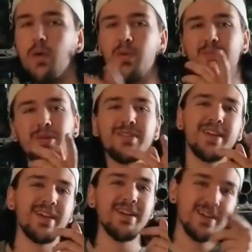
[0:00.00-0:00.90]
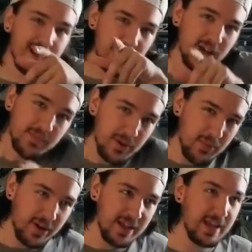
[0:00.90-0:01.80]
more thing. My
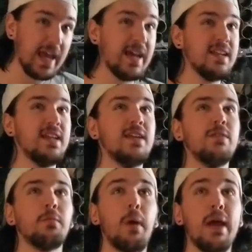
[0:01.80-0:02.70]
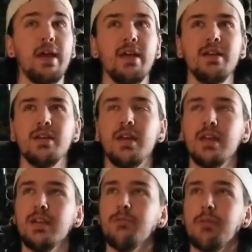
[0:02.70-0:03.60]
buddy Andy Ree, I'm
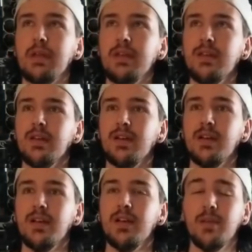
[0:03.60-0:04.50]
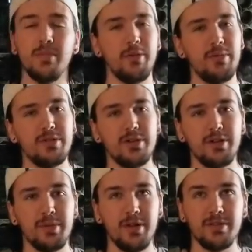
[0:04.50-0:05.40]
not really sure how you
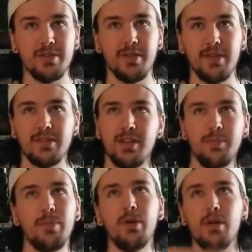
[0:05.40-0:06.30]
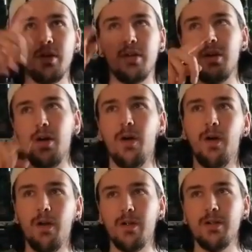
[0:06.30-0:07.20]
pronounce his last name,
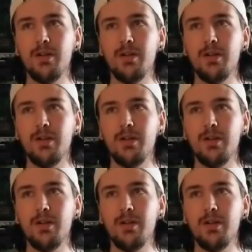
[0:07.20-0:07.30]
R-E-A,